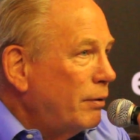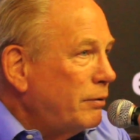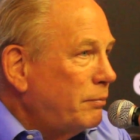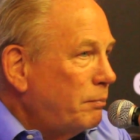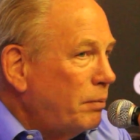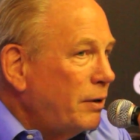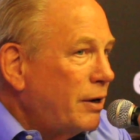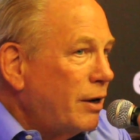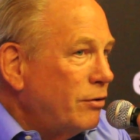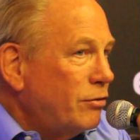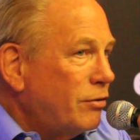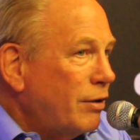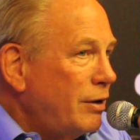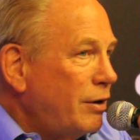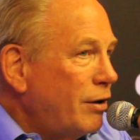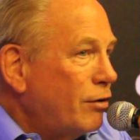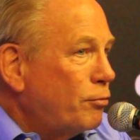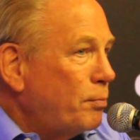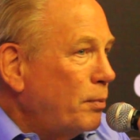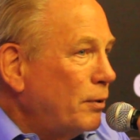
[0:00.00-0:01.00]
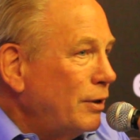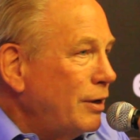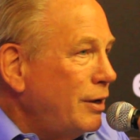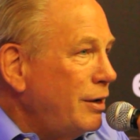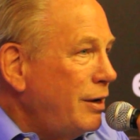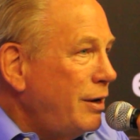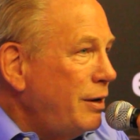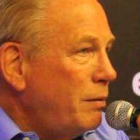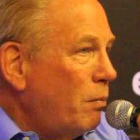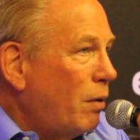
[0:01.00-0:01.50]
but because they
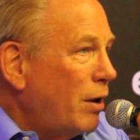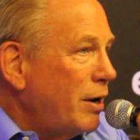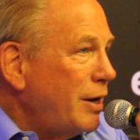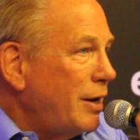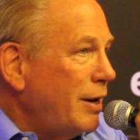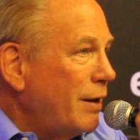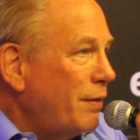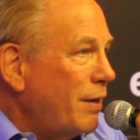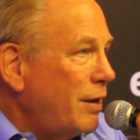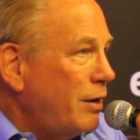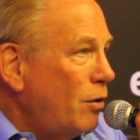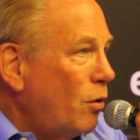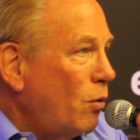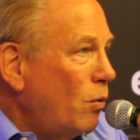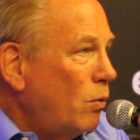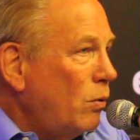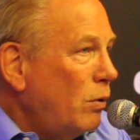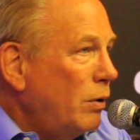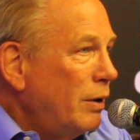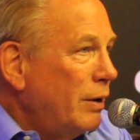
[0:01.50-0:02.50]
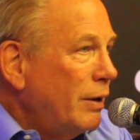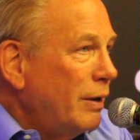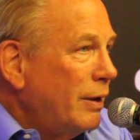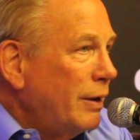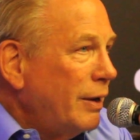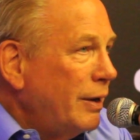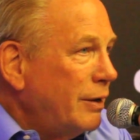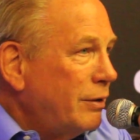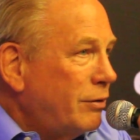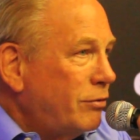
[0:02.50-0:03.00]
desperately need money and they know
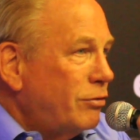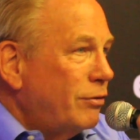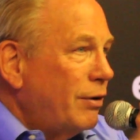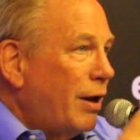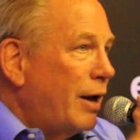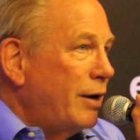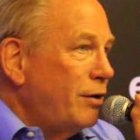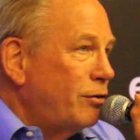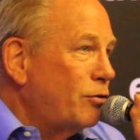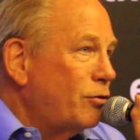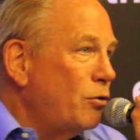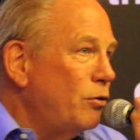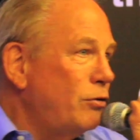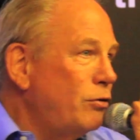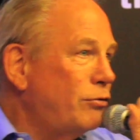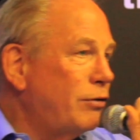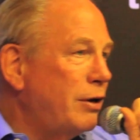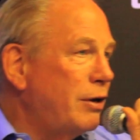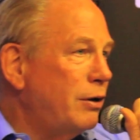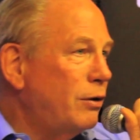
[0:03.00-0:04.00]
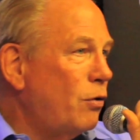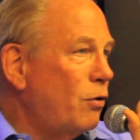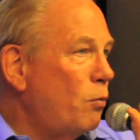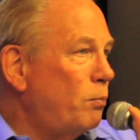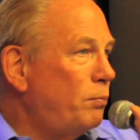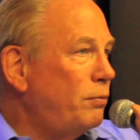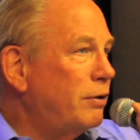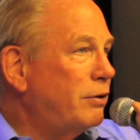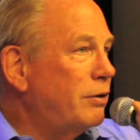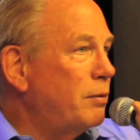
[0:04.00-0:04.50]
it's not as good as they had
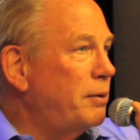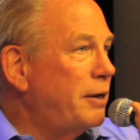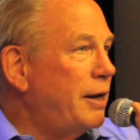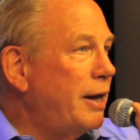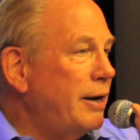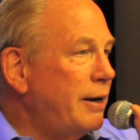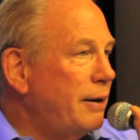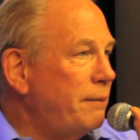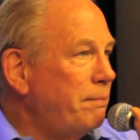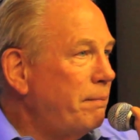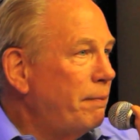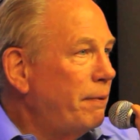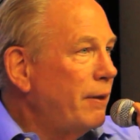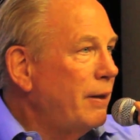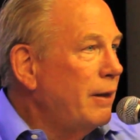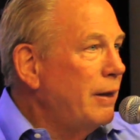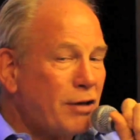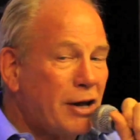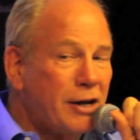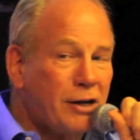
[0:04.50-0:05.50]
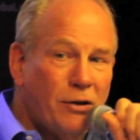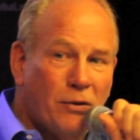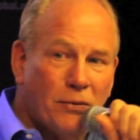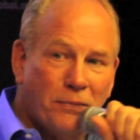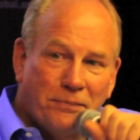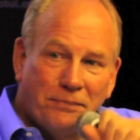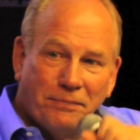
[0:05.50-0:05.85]
hoped at the beginning. Thank you.